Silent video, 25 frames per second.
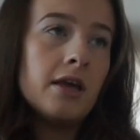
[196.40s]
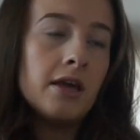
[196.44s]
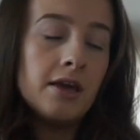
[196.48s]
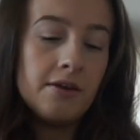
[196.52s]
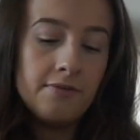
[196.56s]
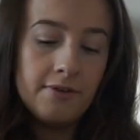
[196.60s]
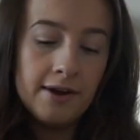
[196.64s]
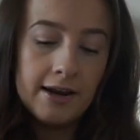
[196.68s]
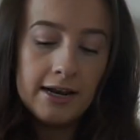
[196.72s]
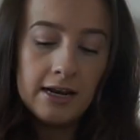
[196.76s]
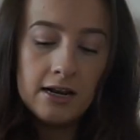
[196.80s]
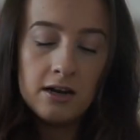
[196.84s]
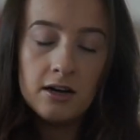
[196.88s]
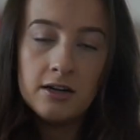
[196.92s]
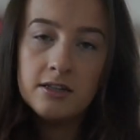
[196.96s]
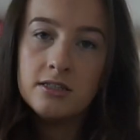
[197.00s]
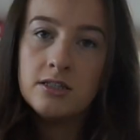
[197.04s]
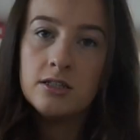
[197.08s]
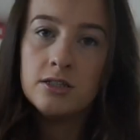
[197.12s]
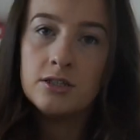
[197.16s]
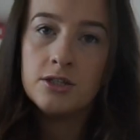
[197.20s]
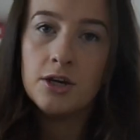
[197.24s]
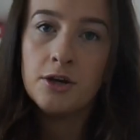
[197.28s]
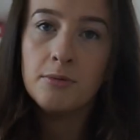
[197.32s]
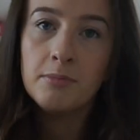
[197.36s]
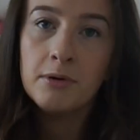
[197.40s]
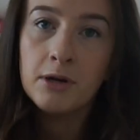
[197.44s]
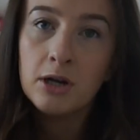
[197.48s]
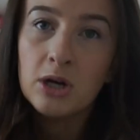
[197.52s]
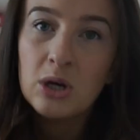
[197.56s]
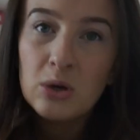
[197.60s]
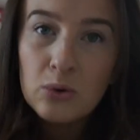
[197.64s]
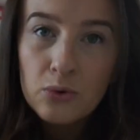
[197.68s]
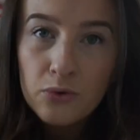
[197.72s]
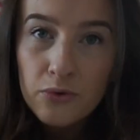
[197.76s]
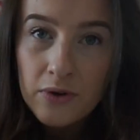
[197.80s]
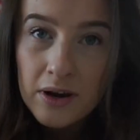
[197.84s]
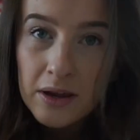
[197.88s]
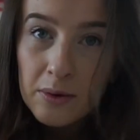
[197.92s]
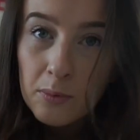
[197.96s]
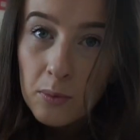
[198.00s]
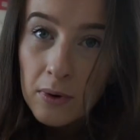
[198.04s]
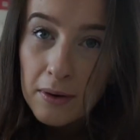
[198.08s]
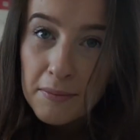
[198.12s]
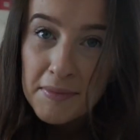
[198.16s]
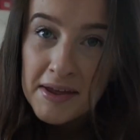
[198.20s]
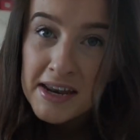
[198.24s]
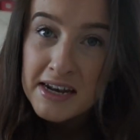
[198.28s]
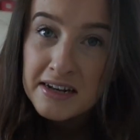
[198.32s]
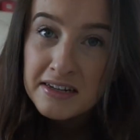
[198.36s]
He really likes the Soap and Glory
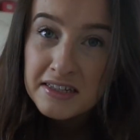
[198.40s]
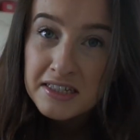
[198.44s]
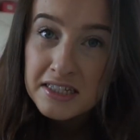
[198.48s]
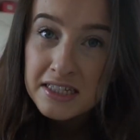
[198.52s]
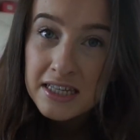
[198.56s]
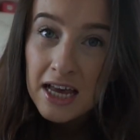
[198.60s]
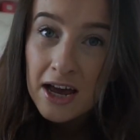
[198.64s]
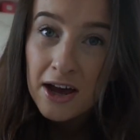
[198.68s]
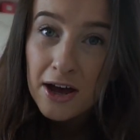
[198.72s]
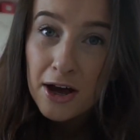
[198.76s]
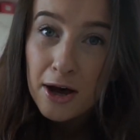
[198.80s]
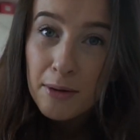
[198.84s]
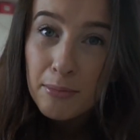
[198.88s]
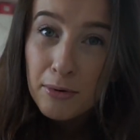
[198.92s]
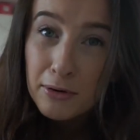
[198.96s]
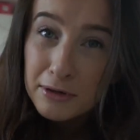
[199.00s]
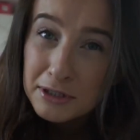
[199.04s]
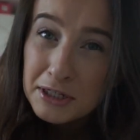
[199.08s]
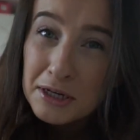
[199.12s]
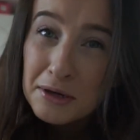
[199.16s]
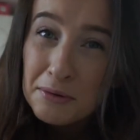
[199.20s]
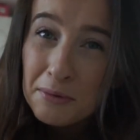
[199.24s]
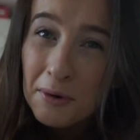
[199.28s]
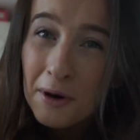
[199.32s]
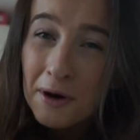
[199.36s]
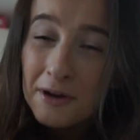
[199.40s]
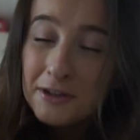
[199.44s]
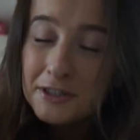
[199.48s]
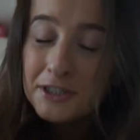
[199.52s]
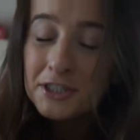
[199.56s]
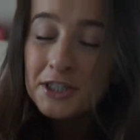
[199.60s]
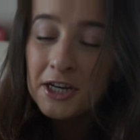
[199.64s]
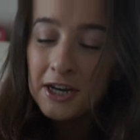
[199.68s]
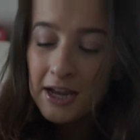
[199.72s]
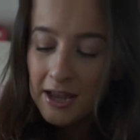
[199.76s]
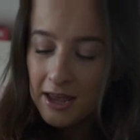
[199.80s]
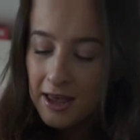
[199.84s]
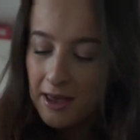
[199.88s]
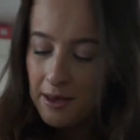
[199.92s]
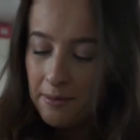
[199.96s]
women's body wash,